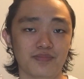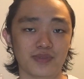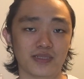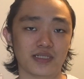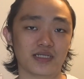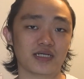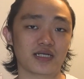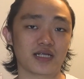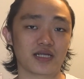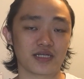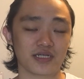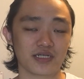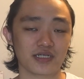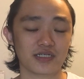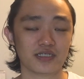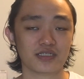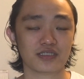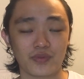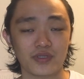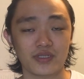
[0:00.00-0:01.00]
per
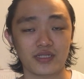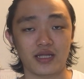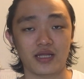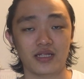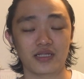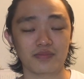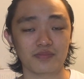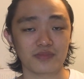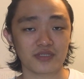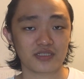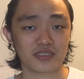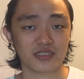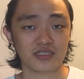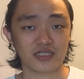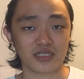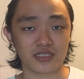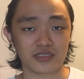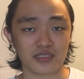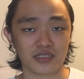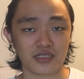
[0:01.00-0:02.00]
year with unlimited
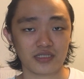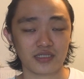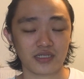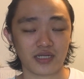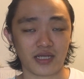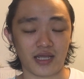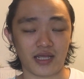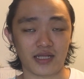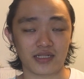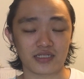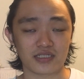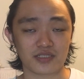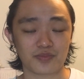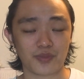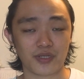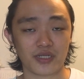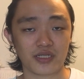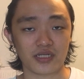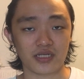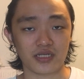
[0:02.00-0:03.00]
data, and the
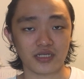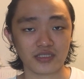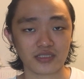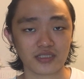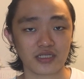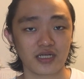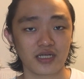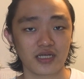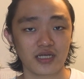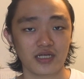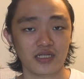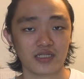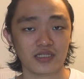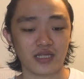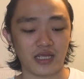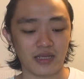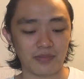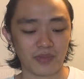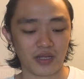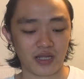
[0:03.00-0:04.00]
speed is
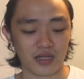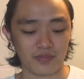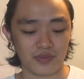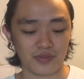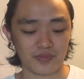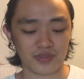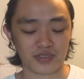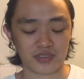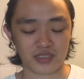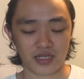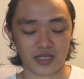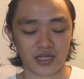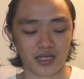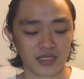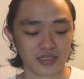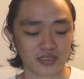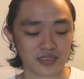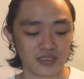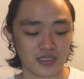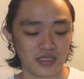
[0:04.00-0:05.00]
10 megabit per
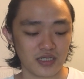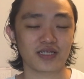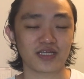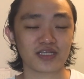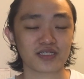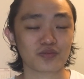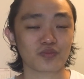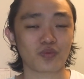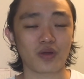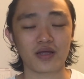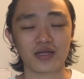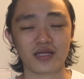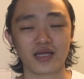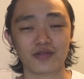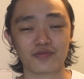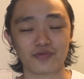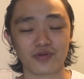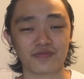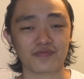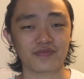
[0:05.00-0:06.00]
second. It's
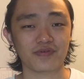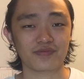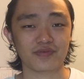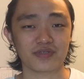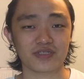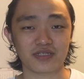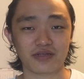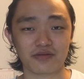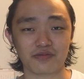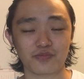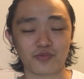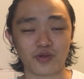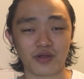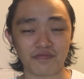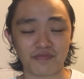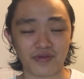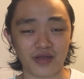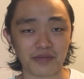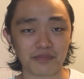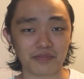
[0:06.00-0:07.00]

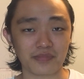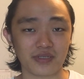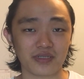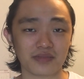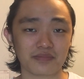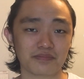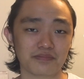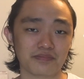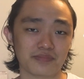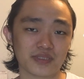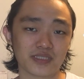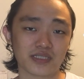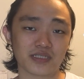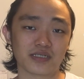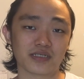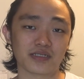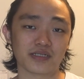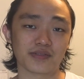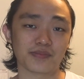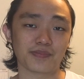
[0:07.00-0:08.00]
157.5 baht
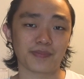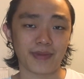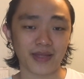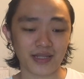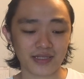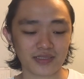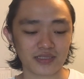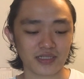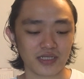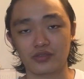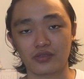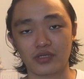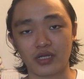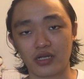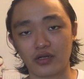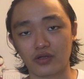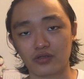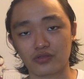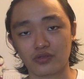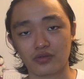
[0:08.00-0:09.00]
per month. You
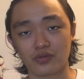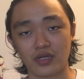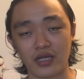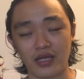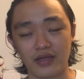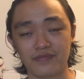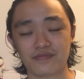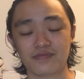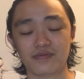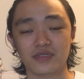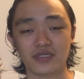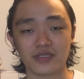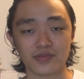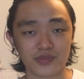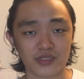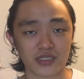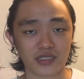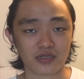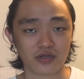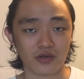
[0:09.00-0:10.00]
can also have
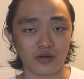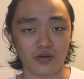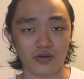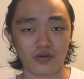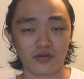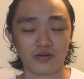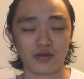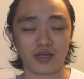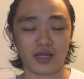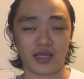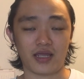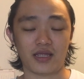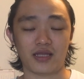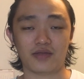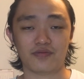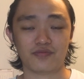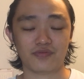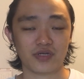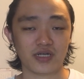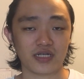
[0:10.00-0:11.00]
limited call
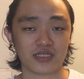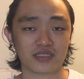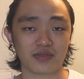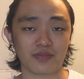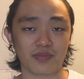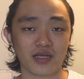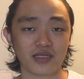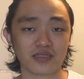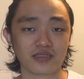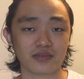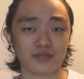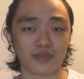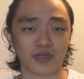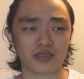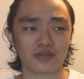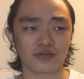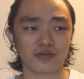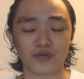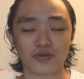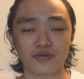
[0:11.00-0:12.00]
and free SMS,
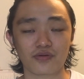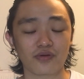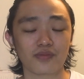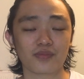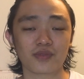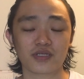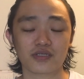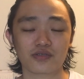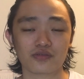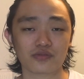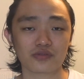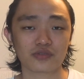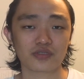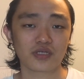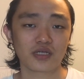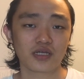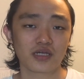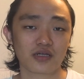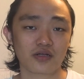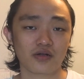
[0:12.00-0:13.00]
but we don't normally use
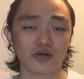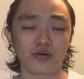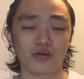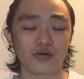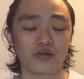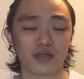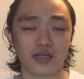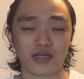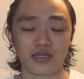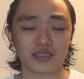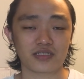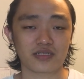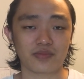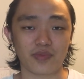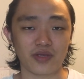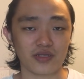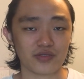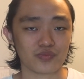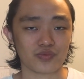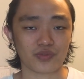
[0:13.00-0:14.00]
call and
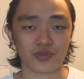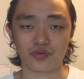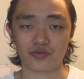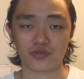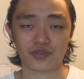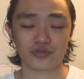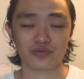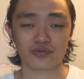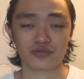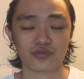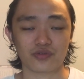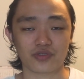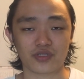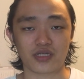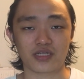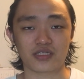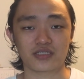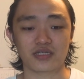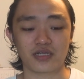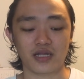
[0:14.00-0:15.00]
SMS. We only use on
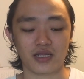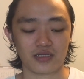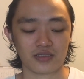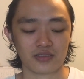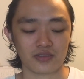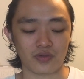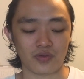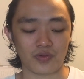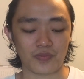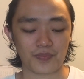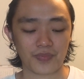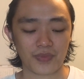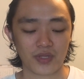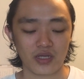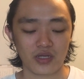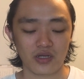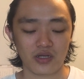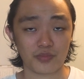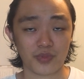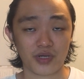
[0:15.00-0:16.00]
the internet. So
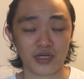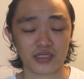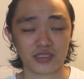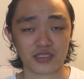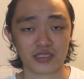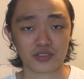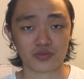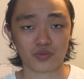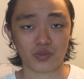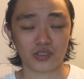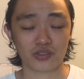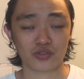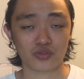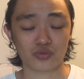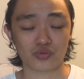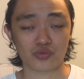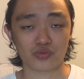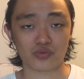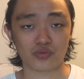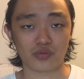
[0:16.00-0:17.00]
comparing this one
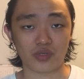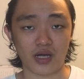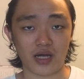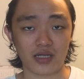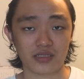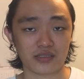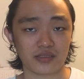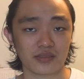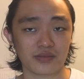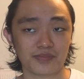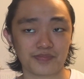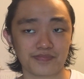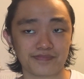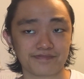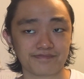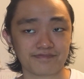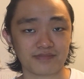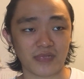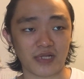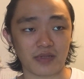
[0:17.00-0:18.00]
to other
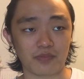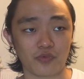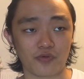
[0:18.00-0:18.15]
like